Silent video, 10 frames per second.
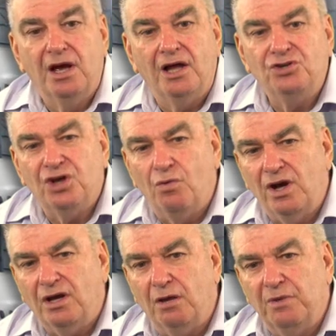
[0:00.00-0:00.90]
And so
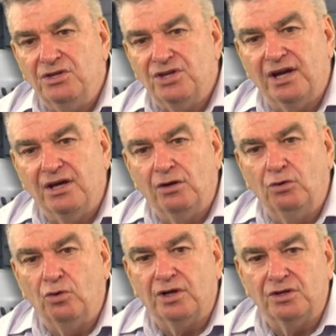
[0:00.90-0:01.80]
we're going to be taking a
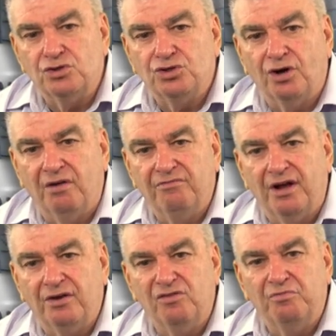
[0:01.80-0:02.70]
look at this time
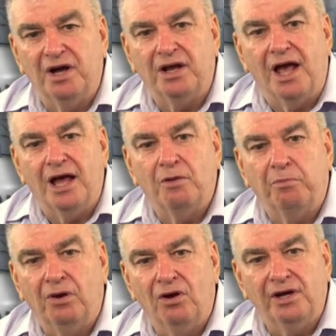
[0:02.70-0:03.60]
value of money and
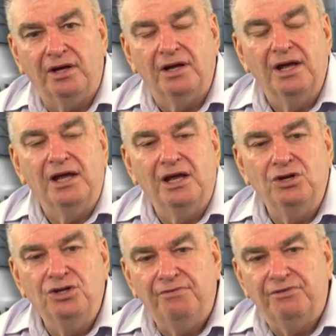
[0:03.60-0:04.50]
applying it
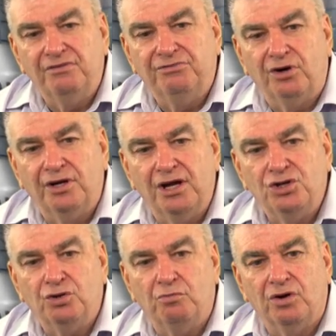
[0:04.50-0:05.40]
in different
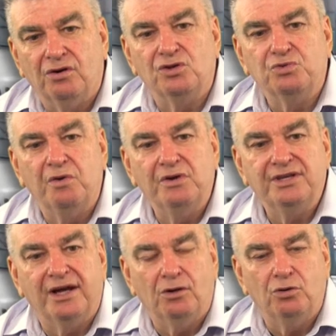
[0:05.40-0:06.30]
financial models where we
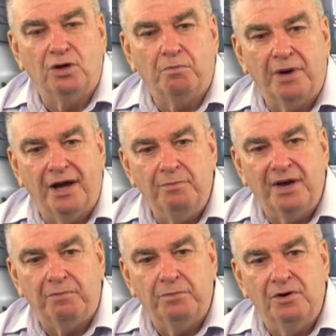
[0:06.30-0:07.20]
take a look at
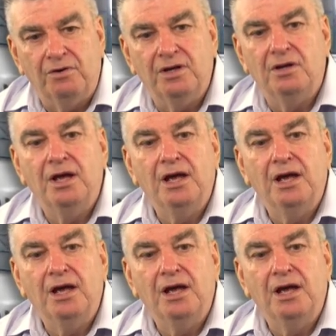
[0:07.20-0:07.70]
payback period,